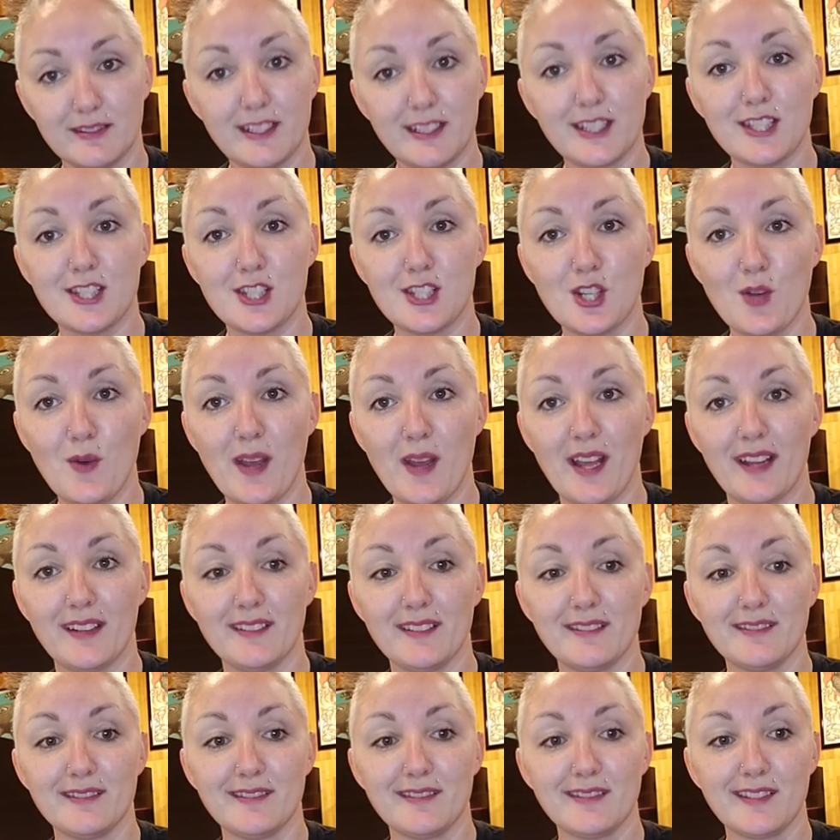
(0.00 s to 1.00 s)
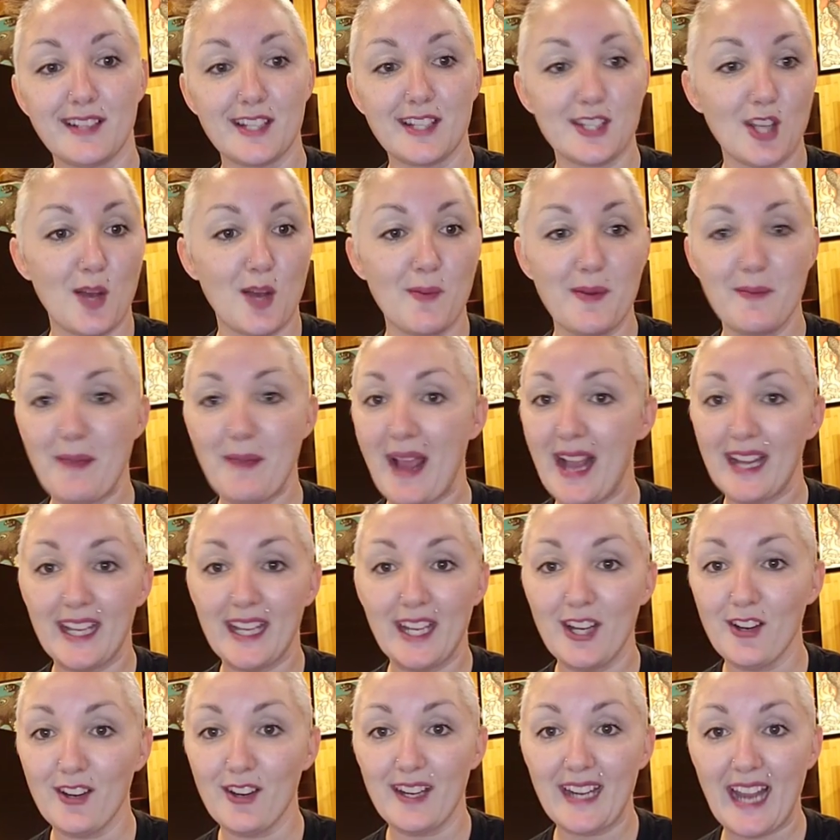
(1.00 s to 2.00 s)
Let's do it, because I'll be back
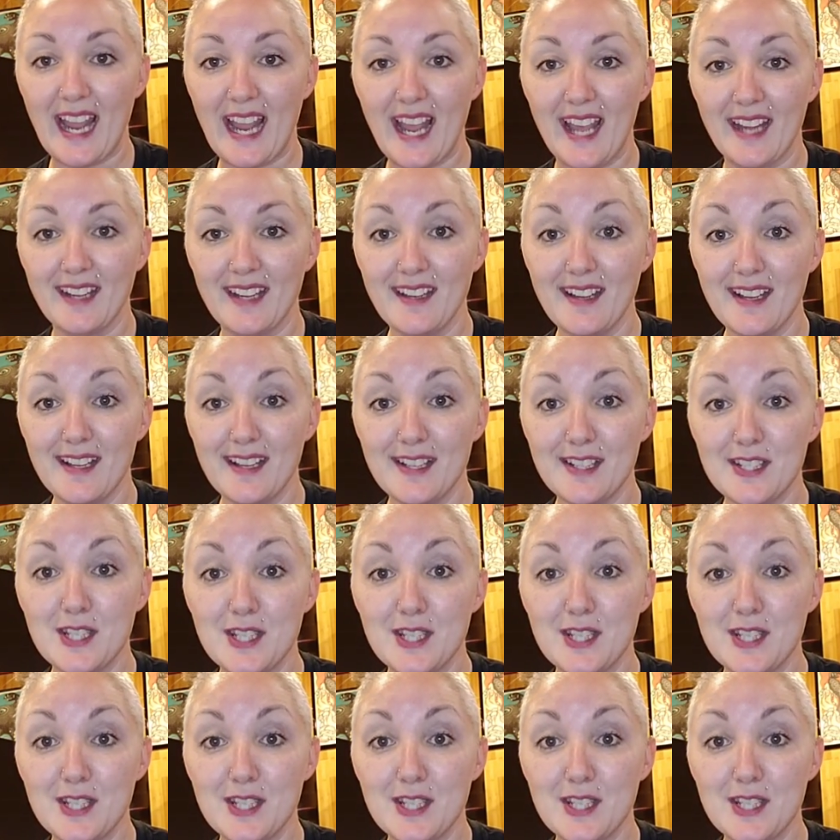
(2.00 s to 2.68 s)
here again